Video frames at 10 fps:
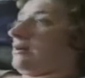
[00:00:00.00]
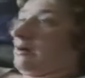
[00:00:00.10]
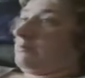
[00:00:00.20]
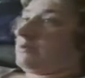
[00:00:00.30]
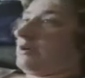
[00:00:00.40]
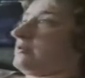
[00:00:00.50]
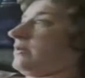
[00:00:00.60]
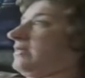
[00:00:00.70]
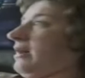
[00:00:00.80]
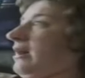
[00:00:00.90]
I'm going to
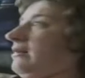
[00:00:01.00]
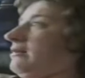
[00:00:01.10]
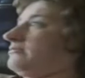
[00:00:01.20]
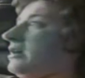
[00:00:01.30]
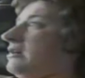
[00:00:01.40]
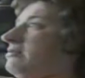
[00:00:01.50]
win that, I'm